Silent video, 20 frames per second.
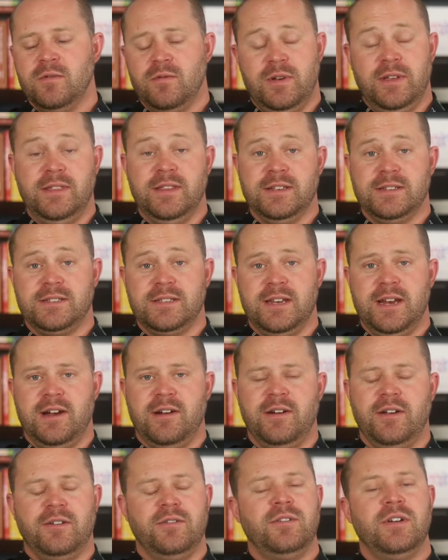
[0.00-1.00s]
in this
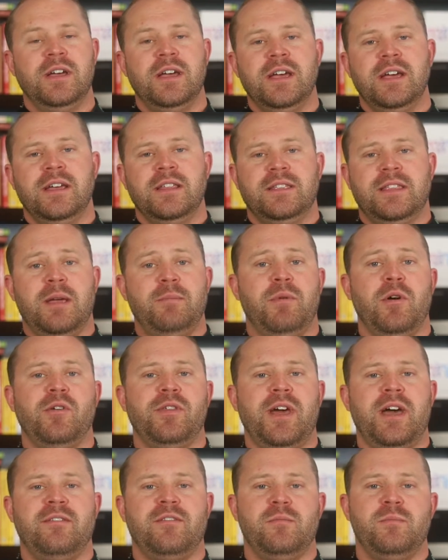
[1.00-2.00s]
scenario, they
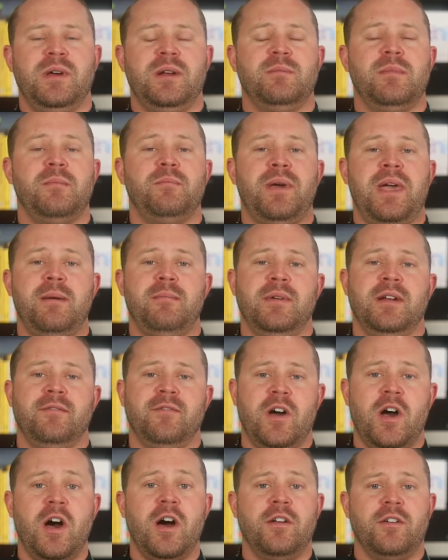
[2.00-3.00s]
both have a minimum payment of
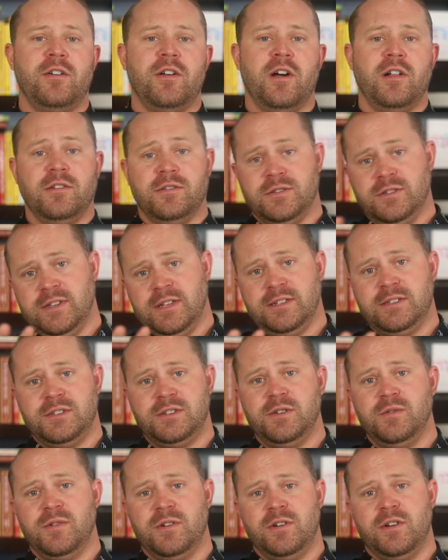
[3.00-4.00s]
$100, so that's
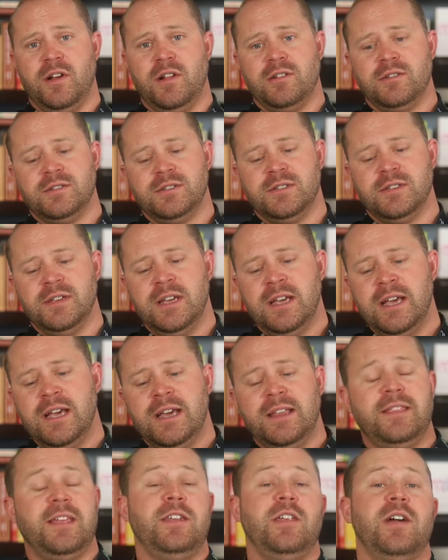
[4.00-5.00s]
$200.
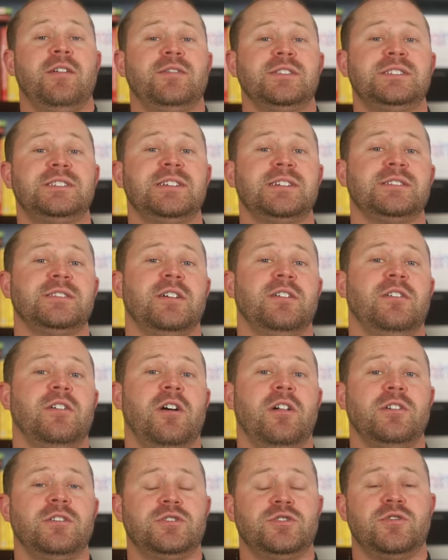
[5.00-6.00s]
Then you have a
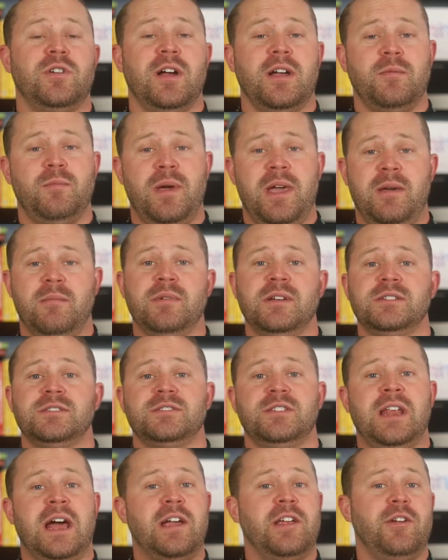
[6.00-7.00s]
$600 truck payment,
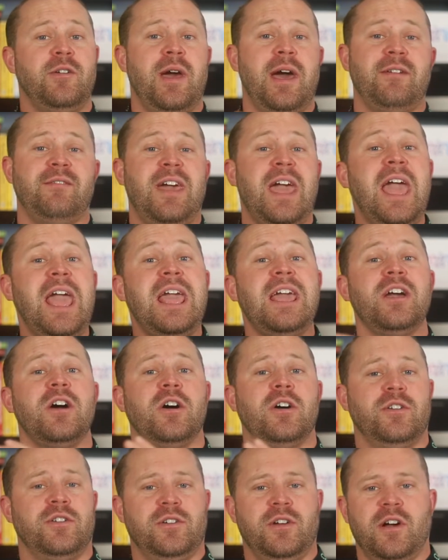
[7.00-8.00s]
so now you have
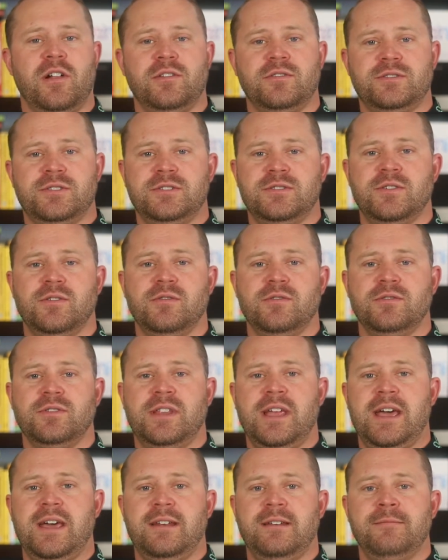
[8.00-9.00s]
$800 in total
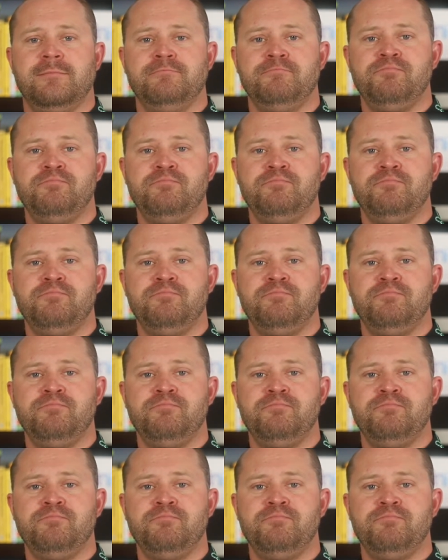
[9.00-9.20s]
debt.